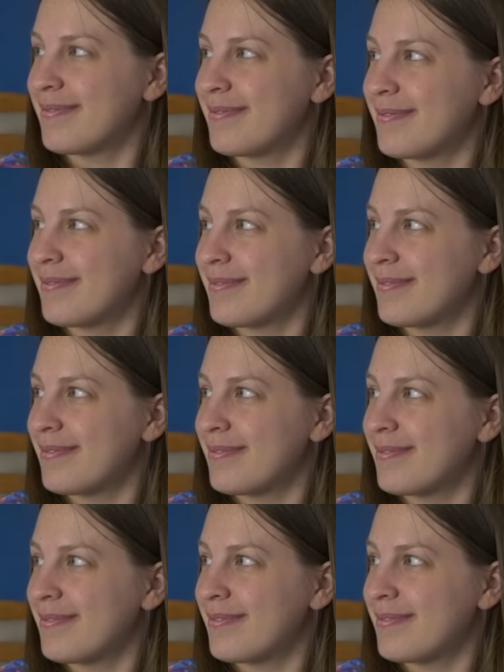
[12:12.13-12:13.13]

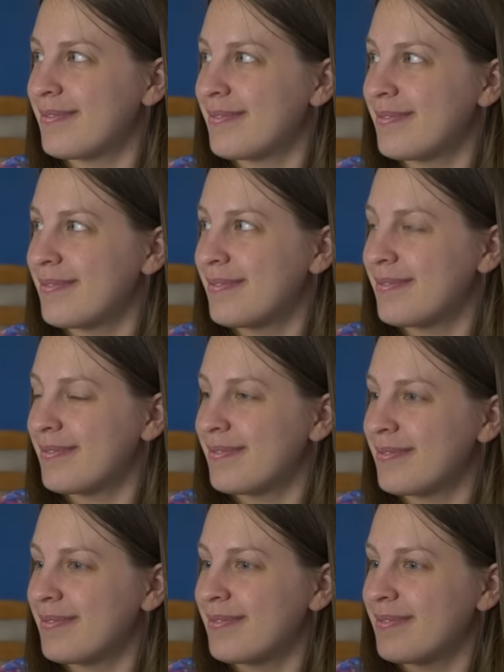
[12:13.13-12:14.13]

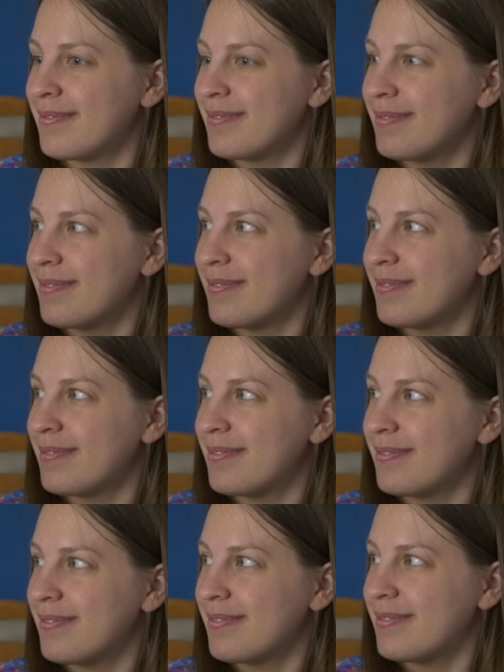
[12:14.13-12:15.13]

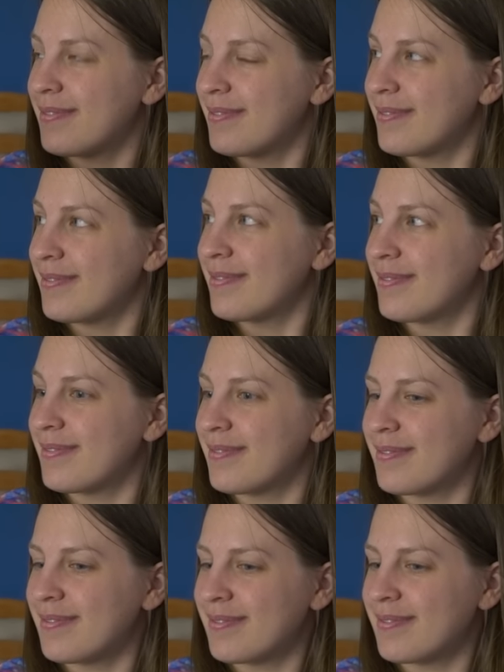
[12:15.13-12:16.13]

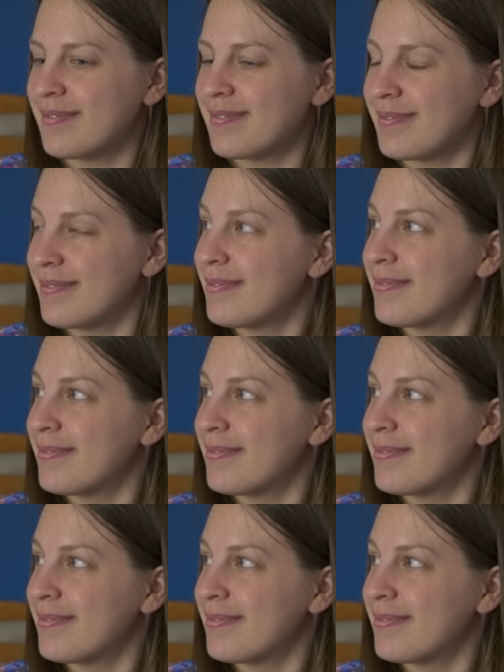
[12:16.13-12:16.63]
(silent)